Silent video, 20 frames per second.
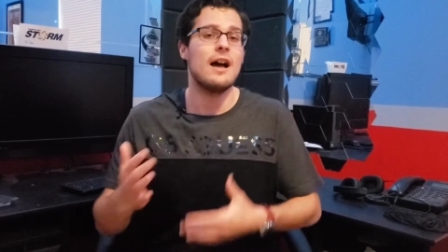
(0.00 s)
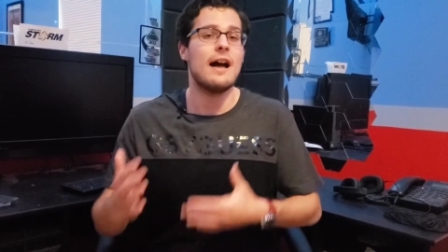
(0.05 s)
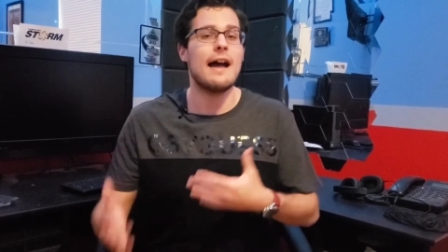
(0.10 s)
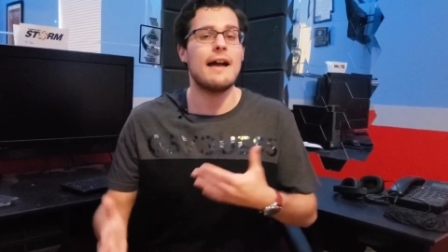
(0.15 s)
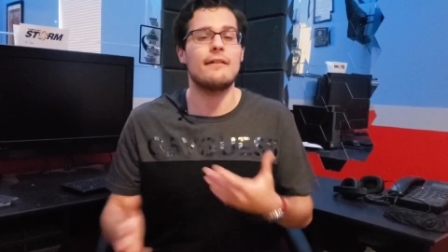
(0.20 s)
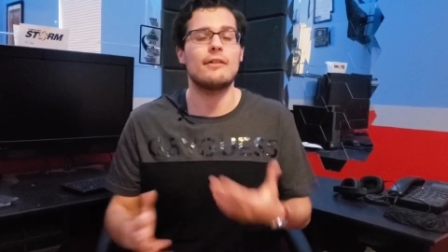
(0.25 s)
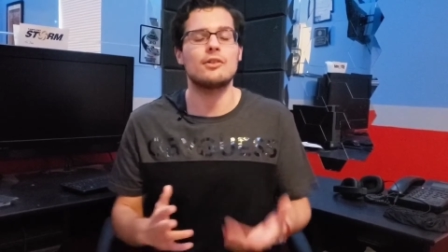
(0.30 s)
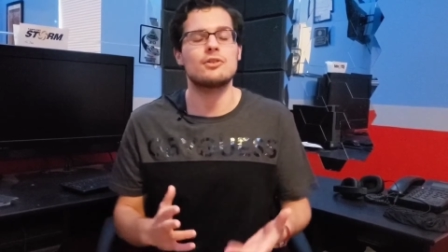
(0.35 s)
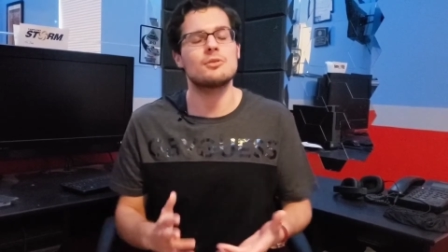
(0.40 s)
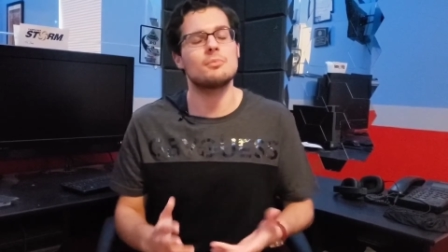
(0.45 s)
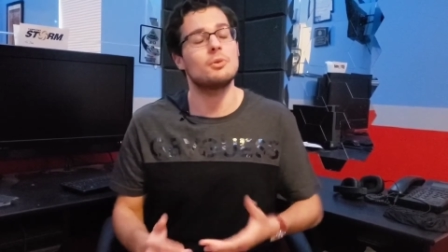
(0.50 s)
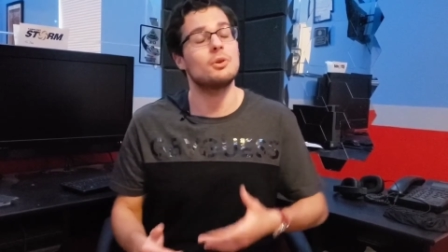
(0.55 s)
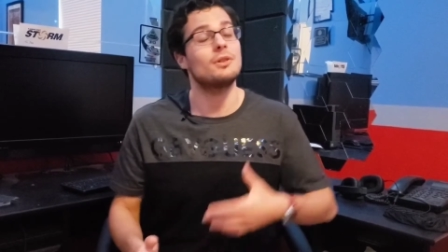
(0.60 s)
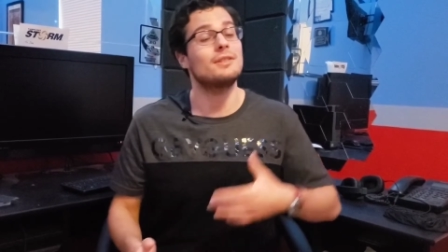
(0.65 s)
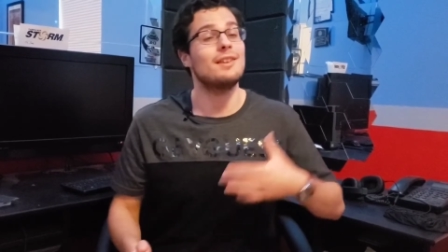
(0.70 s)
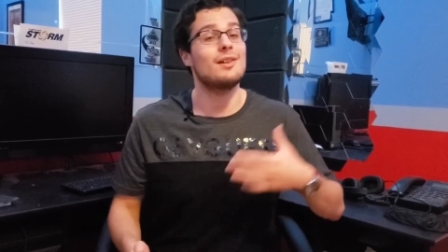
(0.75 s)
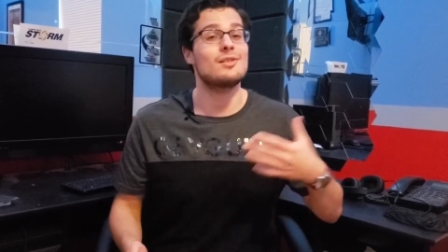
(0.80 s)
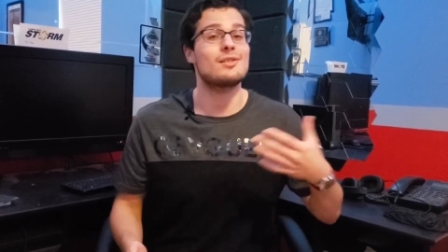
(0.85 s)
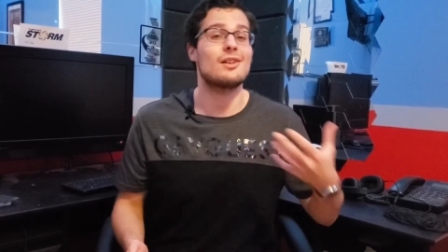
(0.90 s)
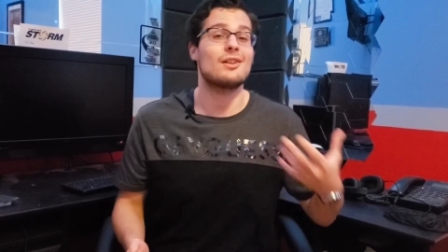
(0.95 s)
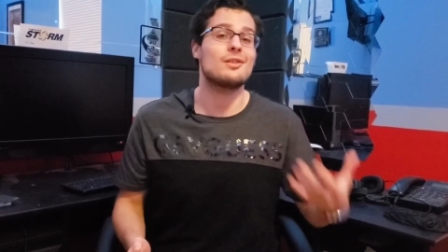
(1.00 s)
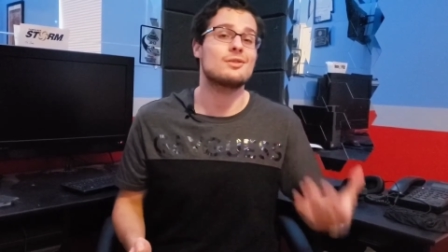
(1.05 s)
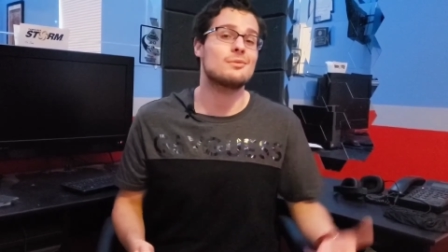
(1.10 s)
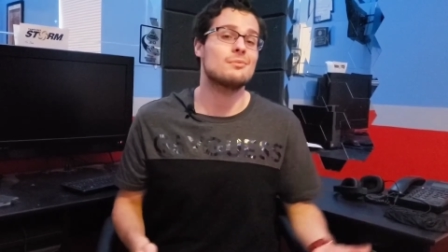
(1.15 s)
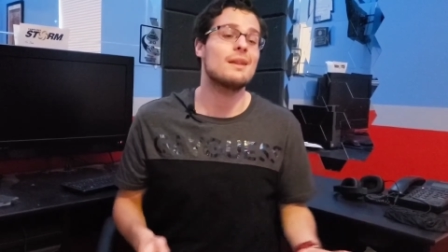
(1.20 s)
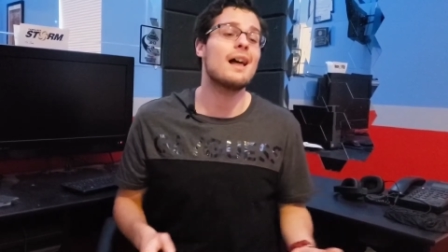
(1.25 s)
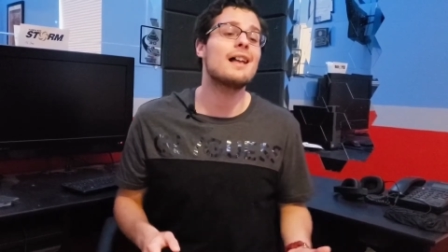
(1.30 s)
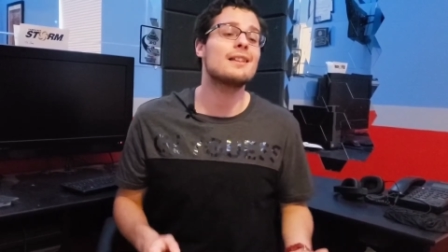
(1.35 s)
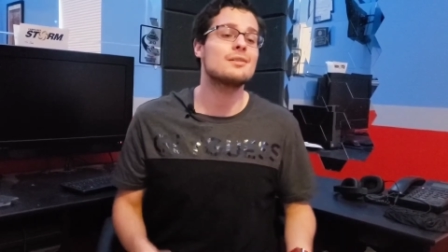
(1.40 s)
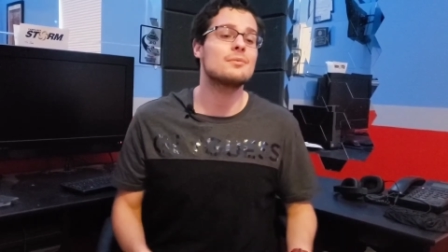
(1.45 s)
I heard some good things. I heard
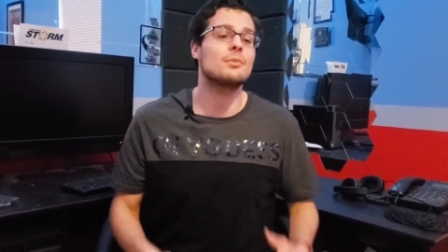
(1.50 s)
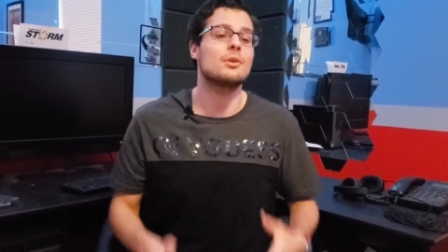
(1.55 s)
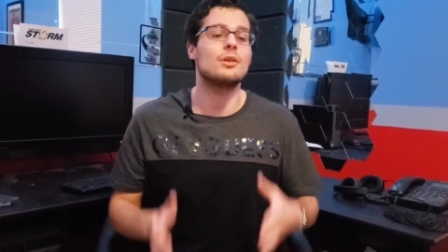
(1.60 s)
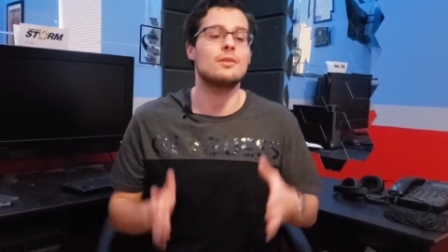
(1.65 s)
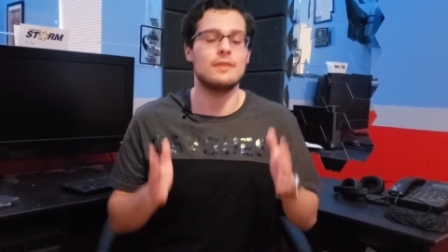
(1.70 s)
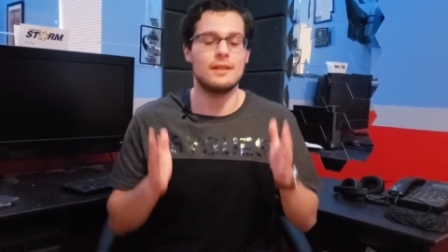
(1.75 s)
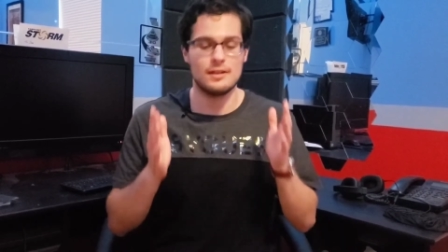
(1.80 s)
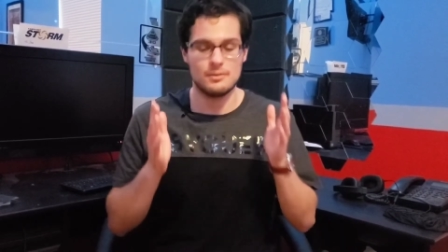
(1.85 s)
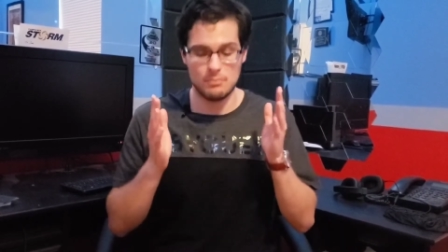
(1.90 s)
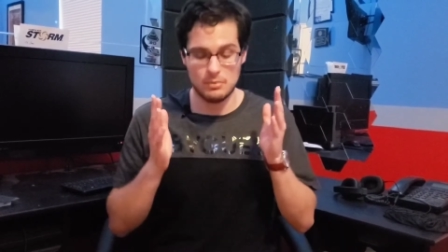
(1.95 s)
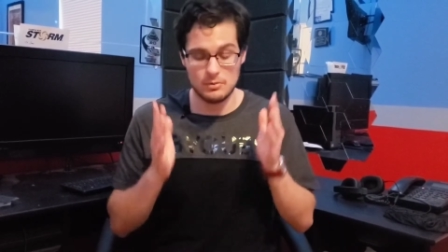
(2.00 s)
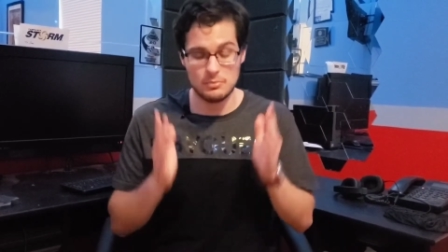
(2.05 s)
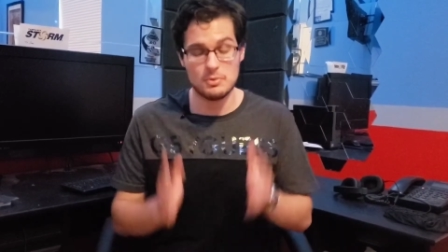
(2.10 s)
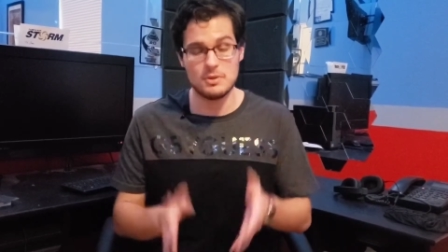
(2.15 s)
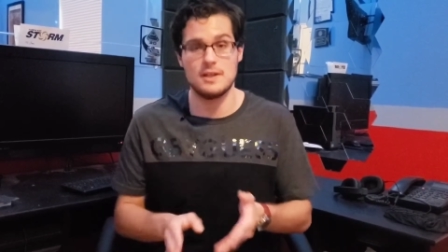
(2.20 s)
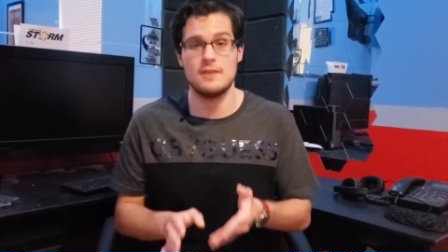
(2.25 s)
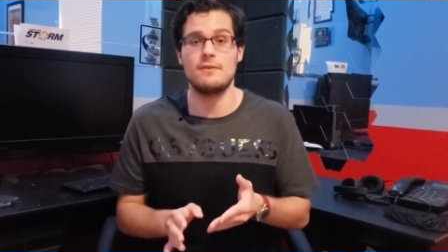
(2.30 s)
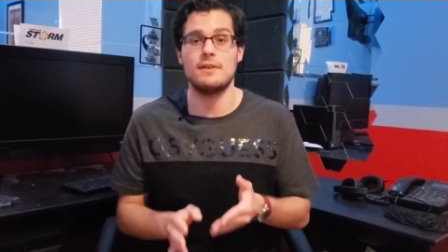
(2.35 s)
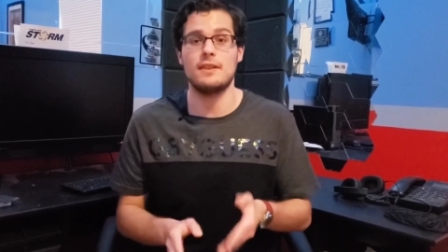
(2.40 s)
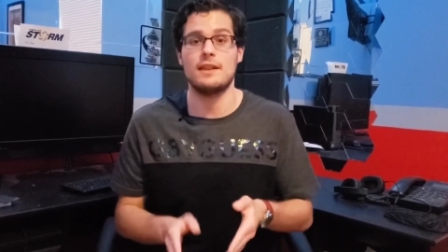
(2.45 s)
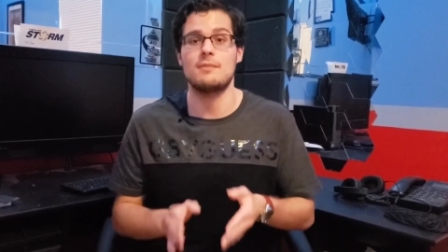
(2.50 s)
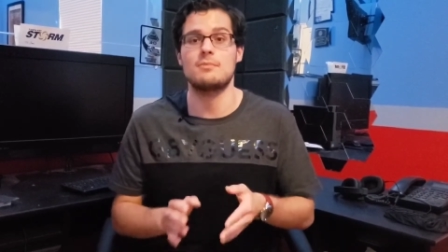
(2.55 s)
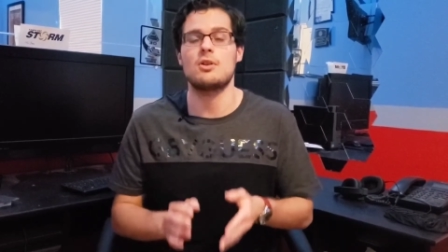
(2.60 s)
some not some good things, but specifically,